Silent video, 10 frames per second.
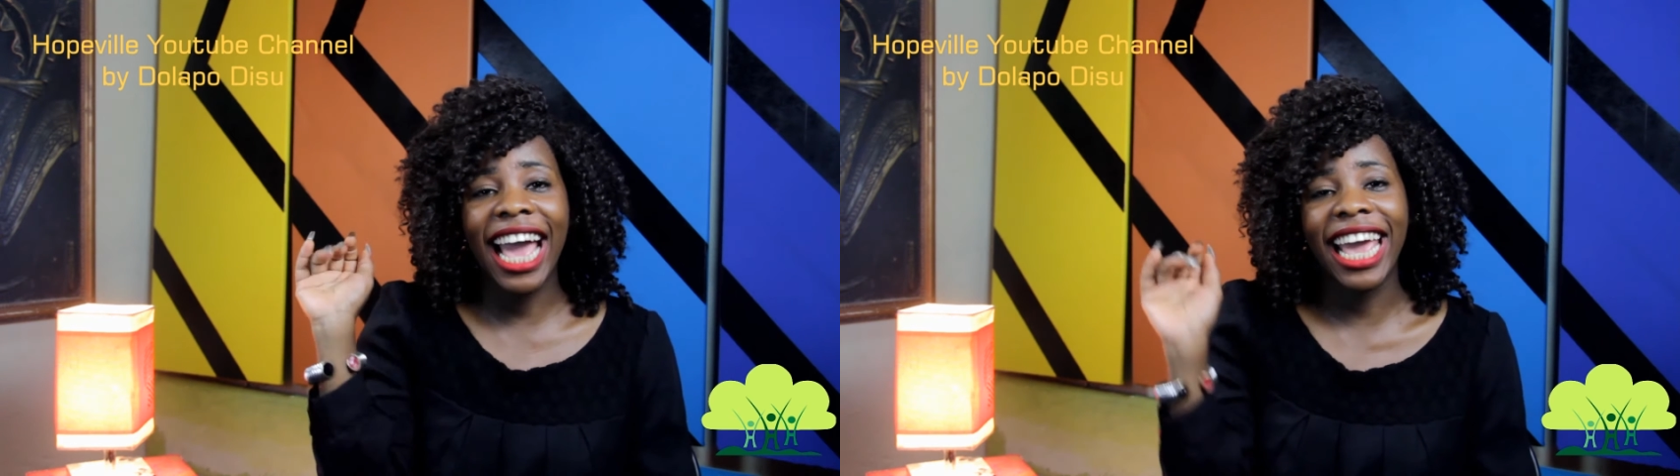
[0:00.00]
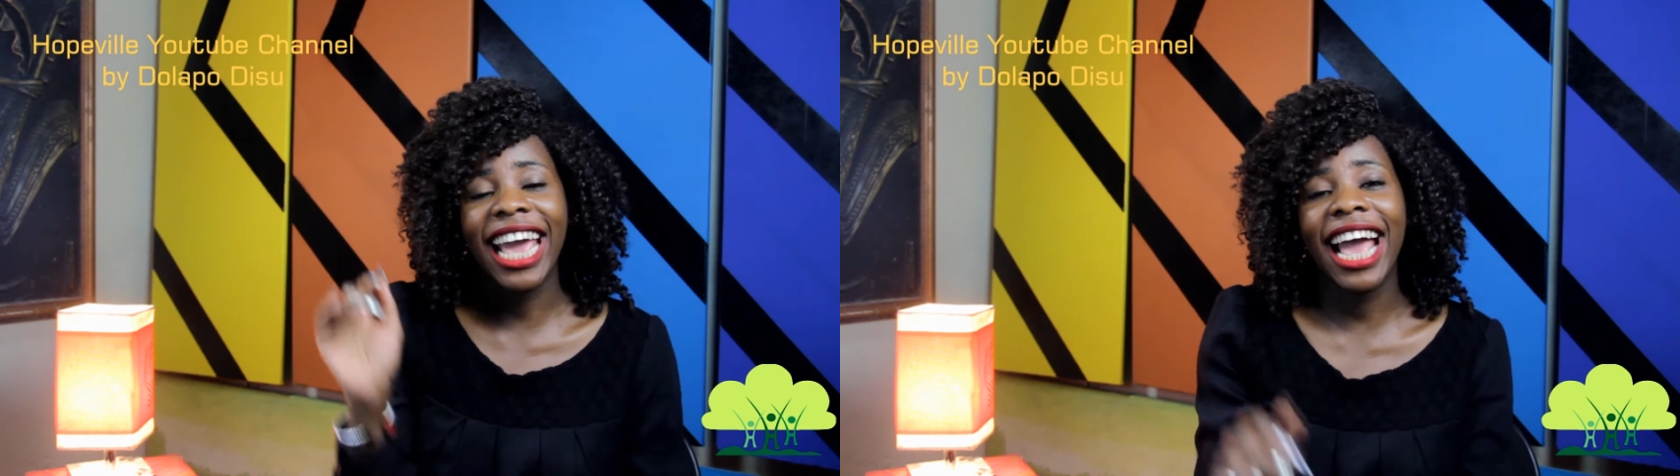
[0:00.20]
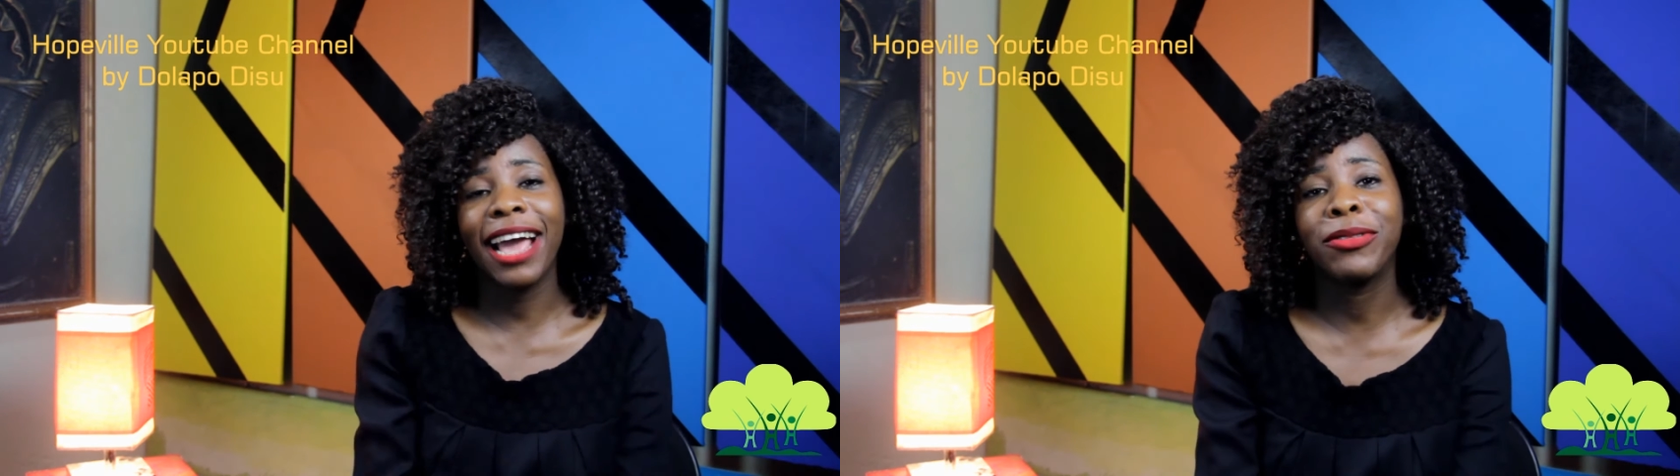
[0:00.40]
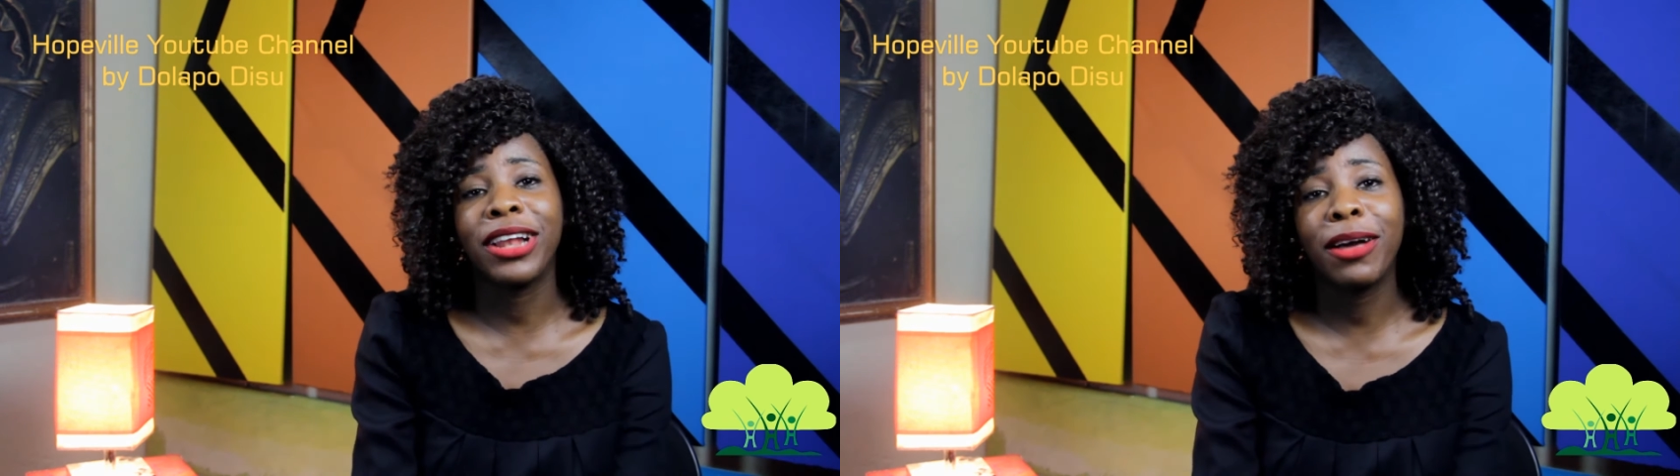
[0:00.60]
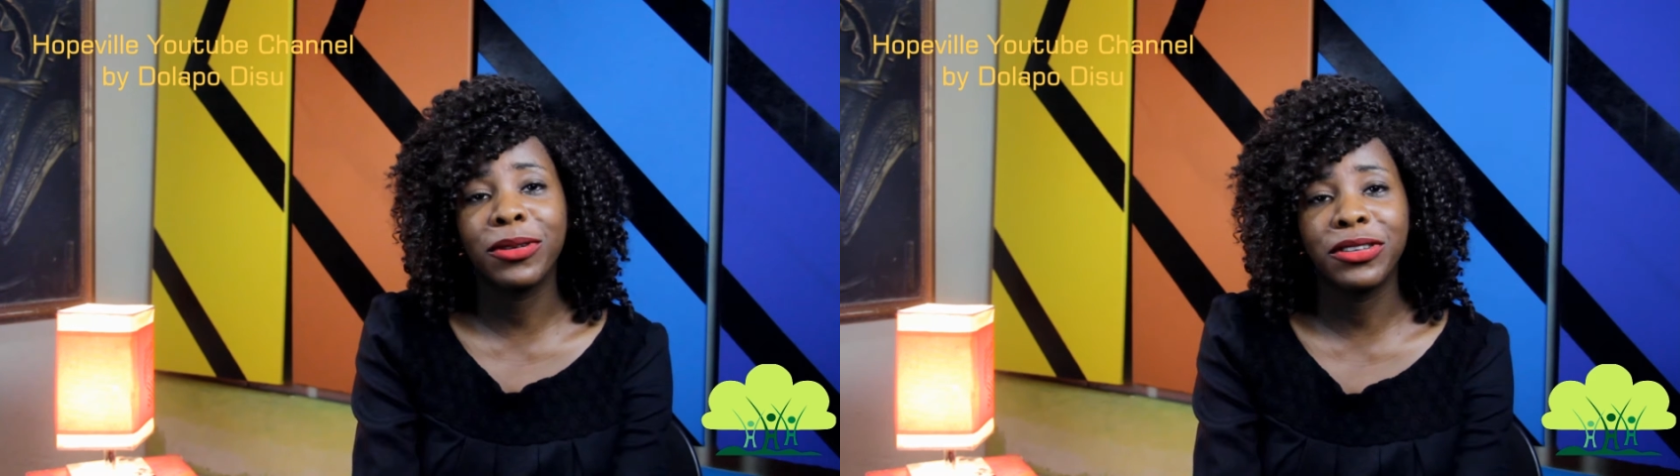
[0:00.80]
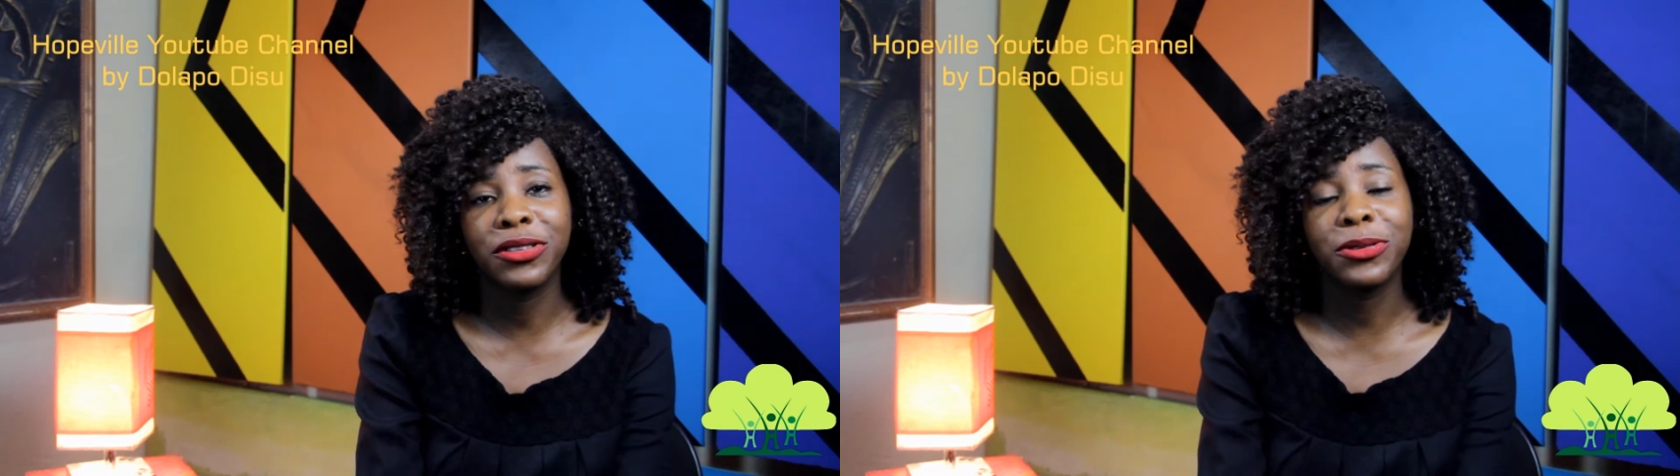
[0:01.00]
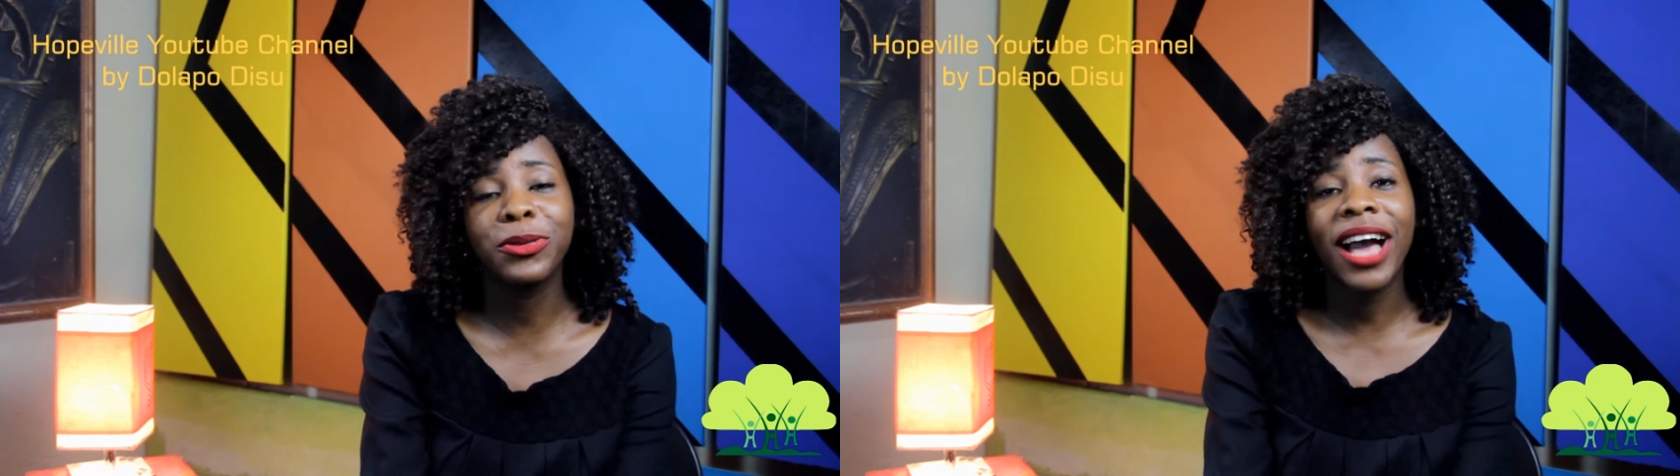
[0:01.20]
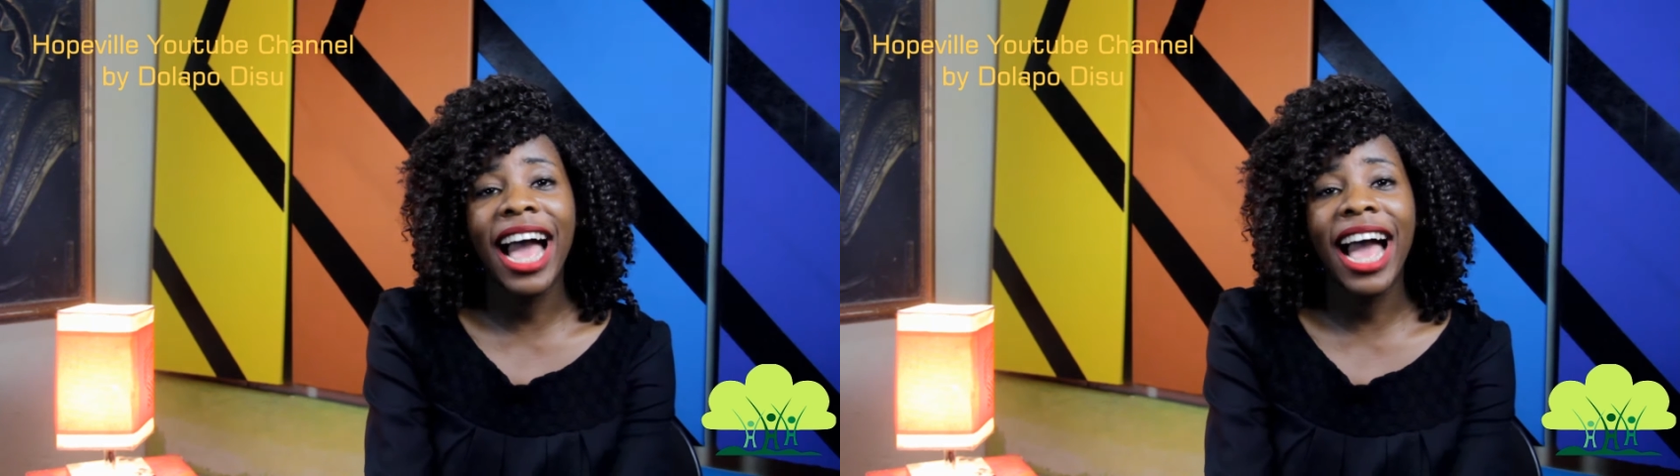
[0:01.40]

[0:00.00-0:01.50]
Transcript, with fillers: Hi, I am Dola Disu.